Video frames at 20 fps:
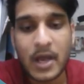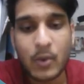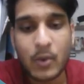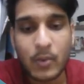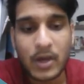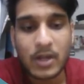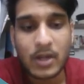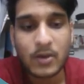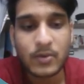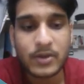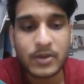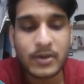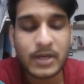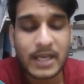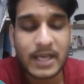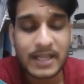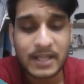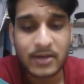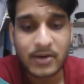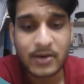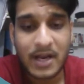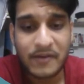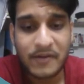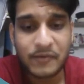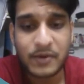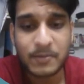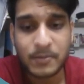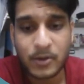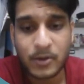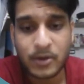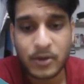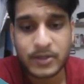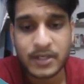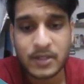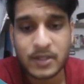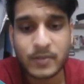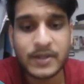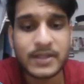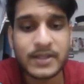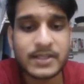Well, in the graph we
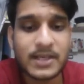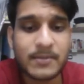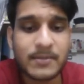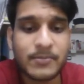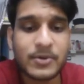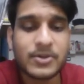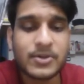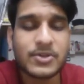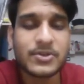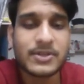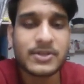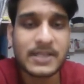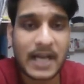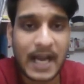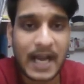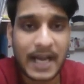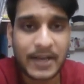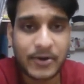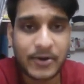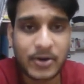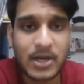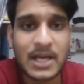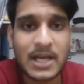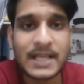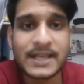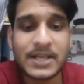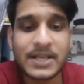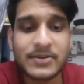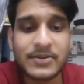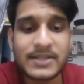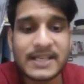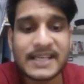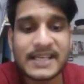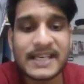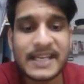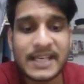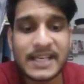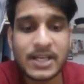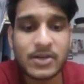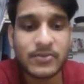plotted, when the temperature is higher, there is a
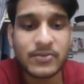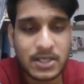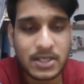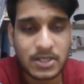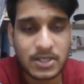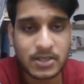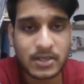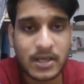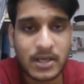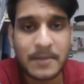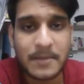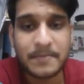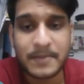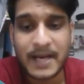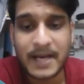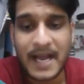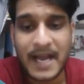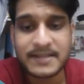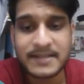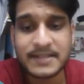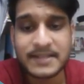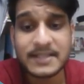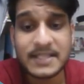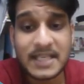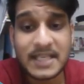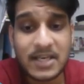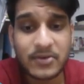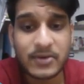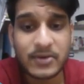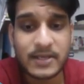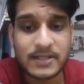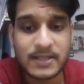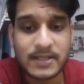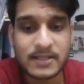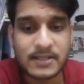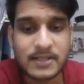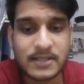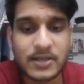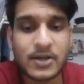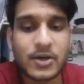linear region, but as it
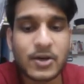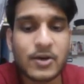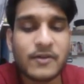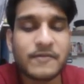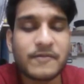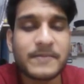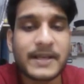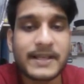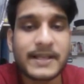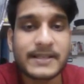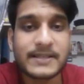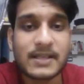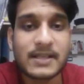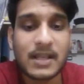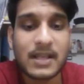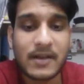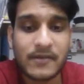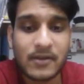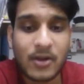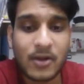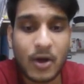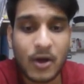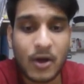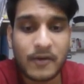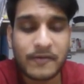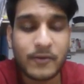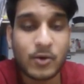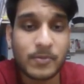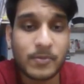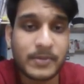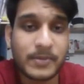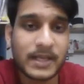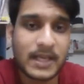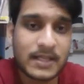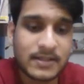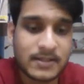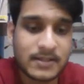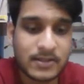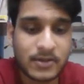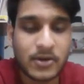decreases, the curve begins to level off or
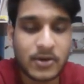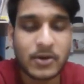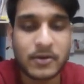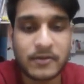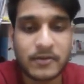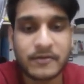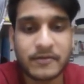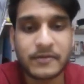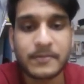begins to curve.